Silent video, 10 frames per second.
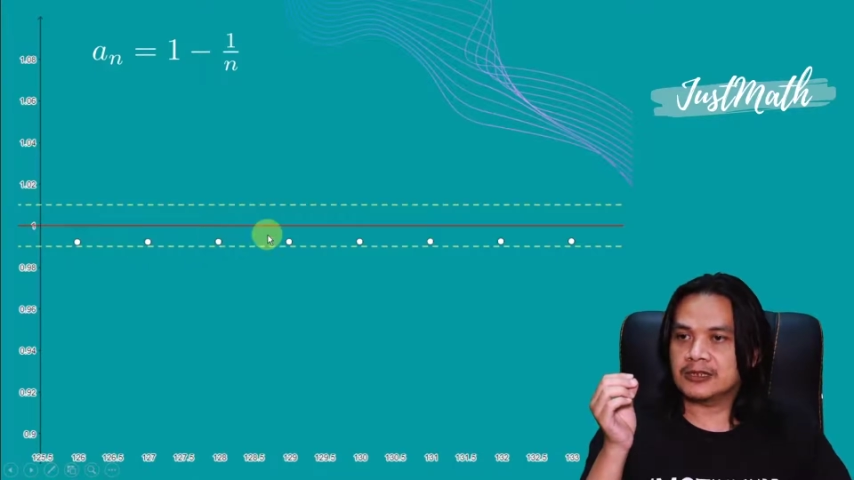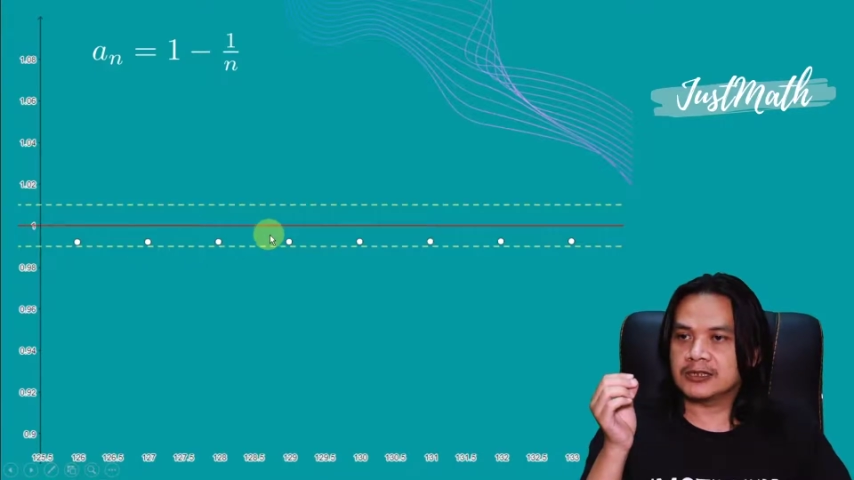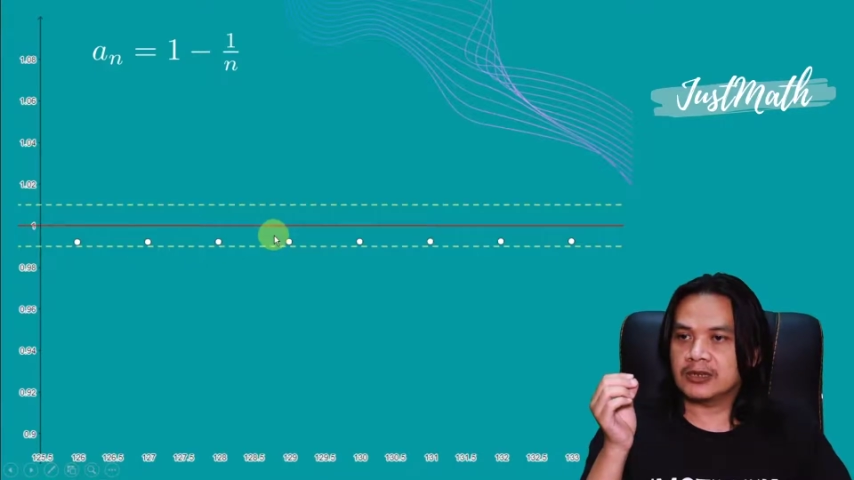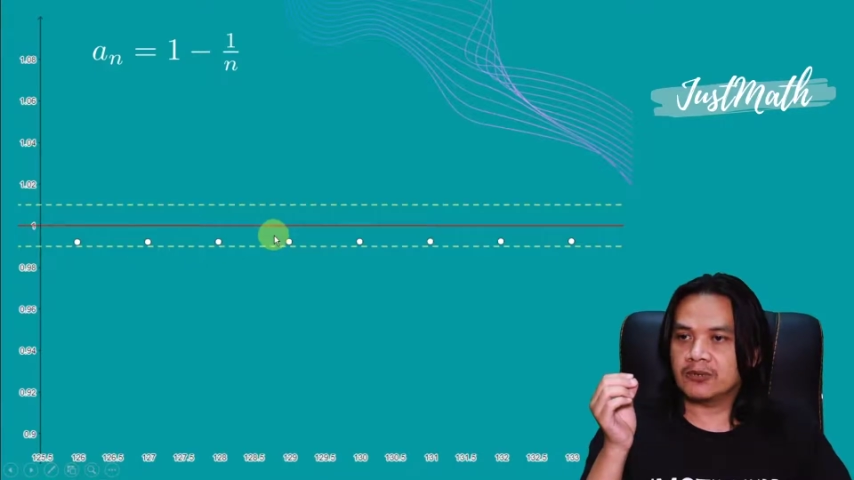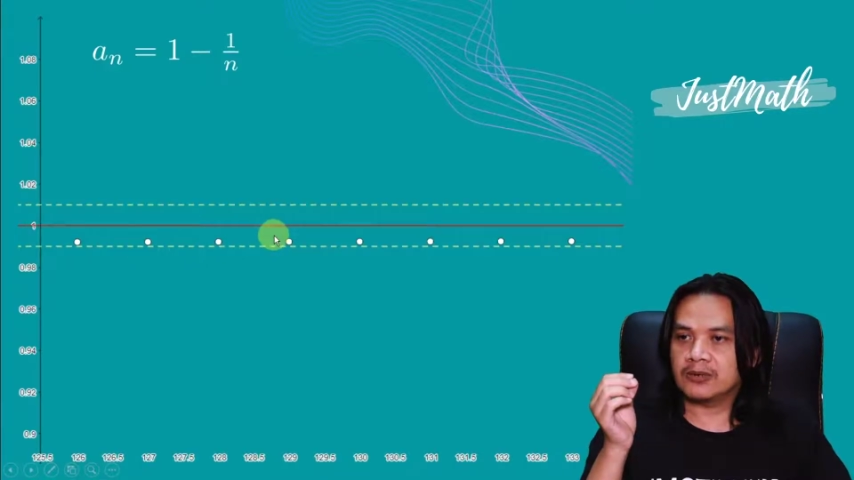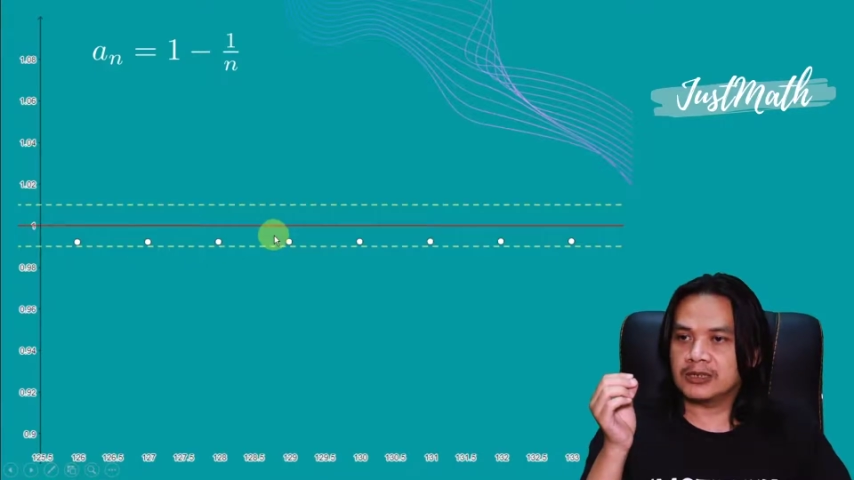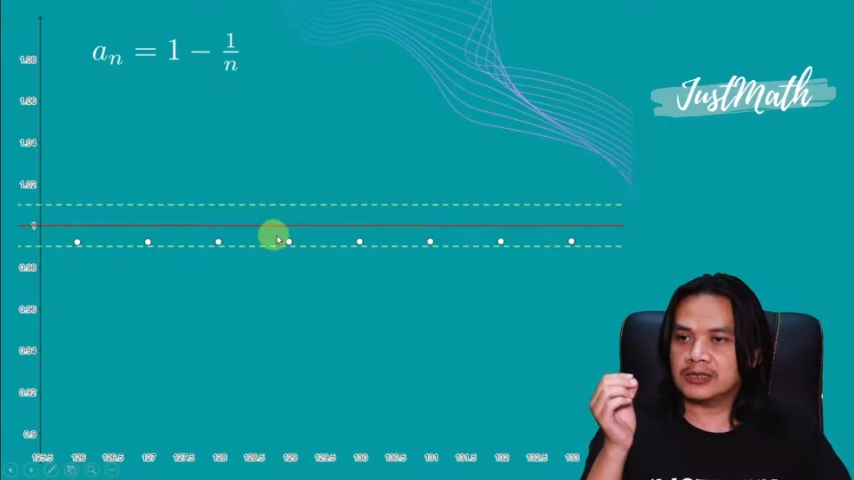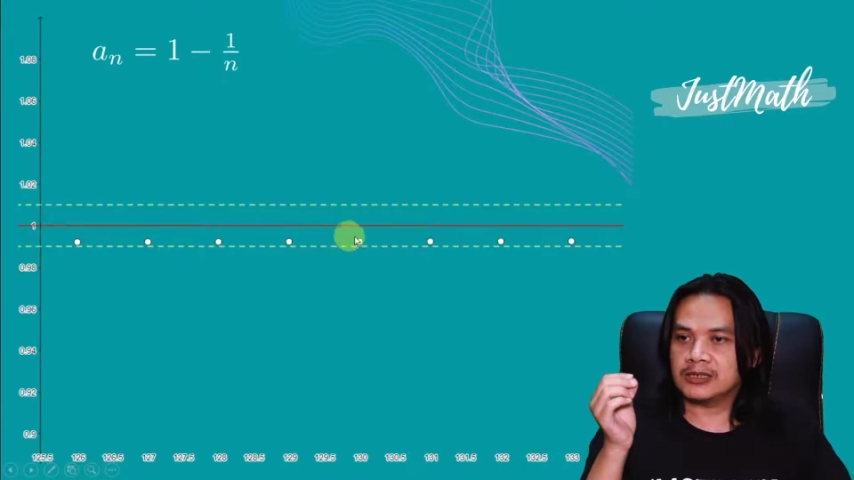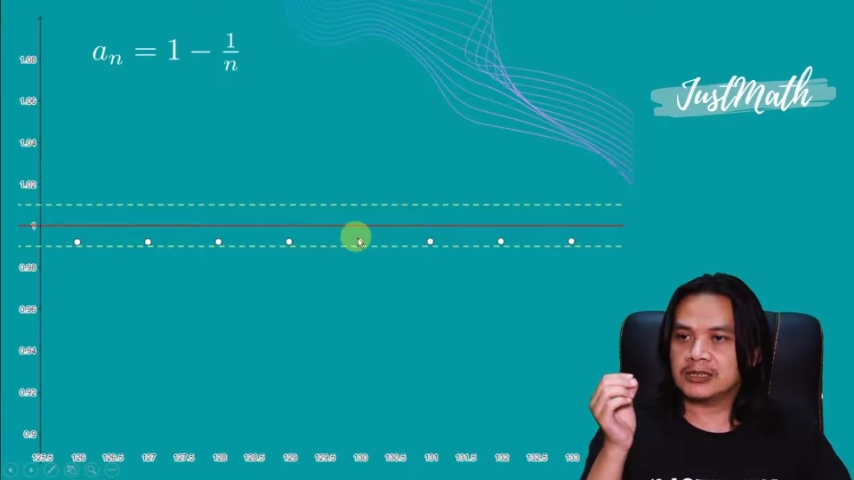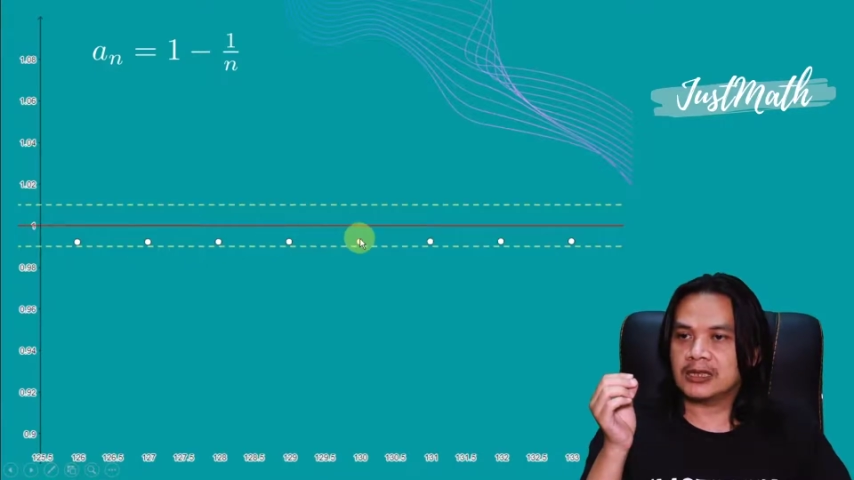
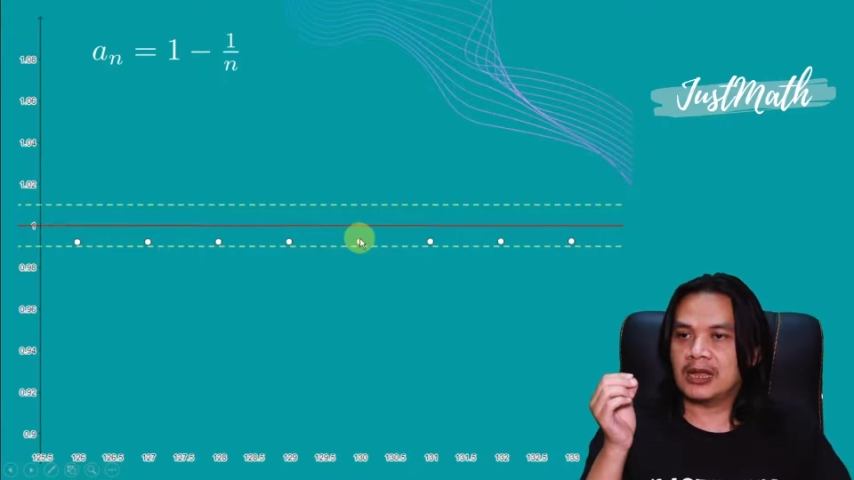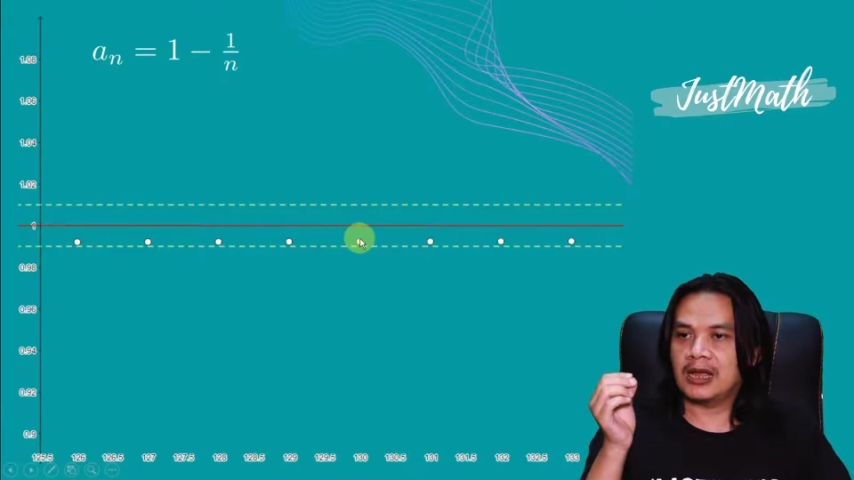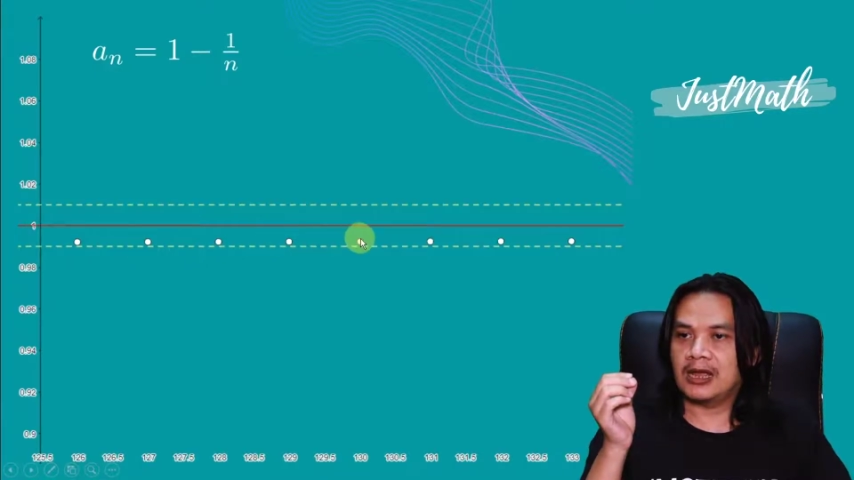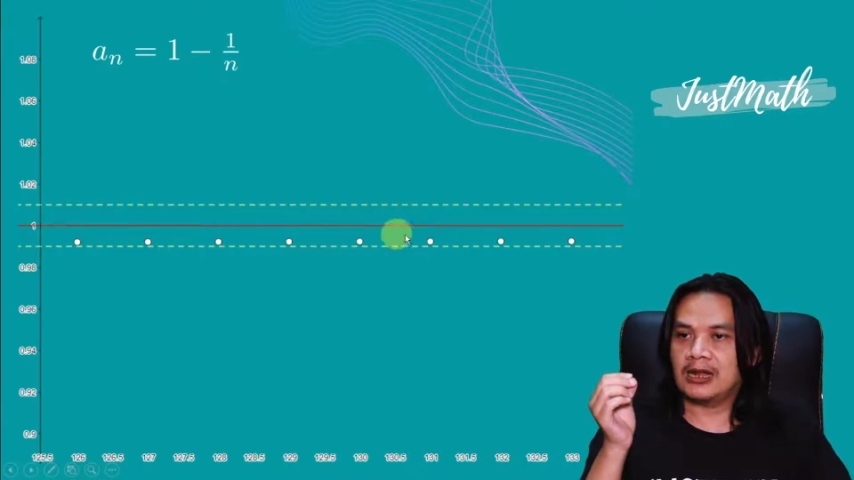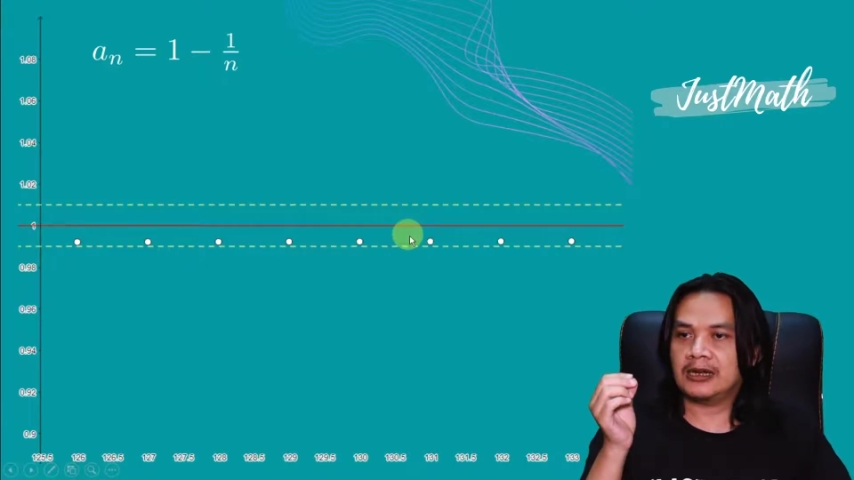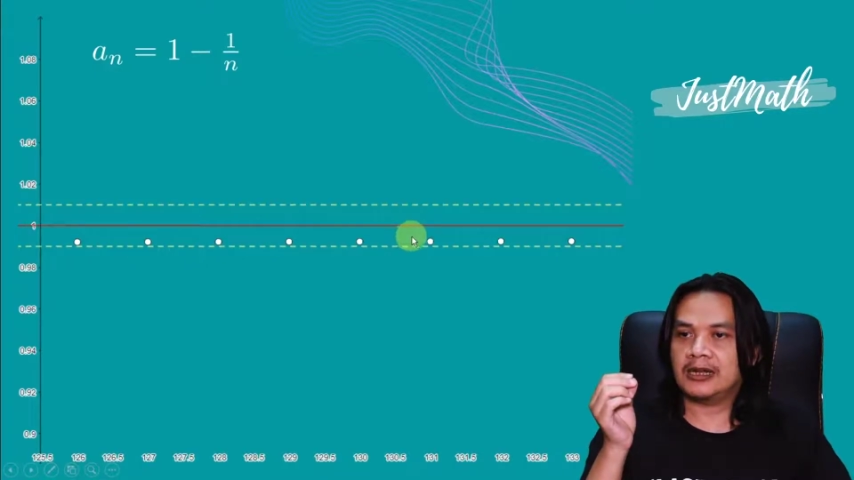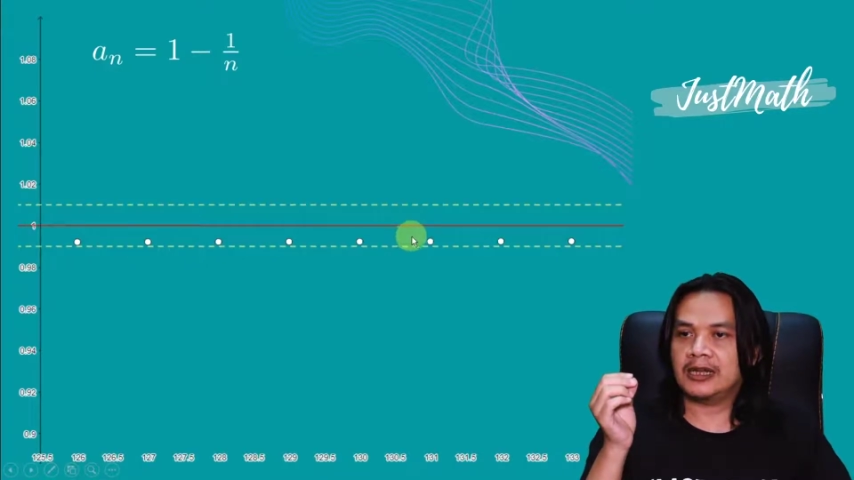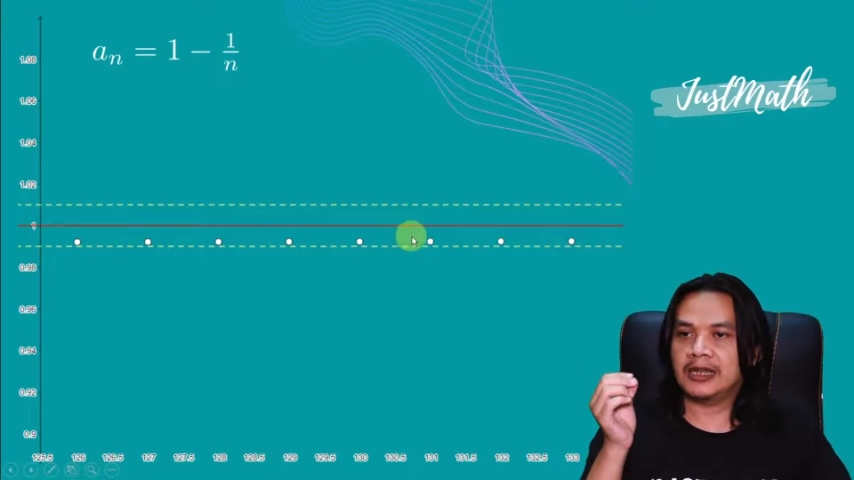sequence are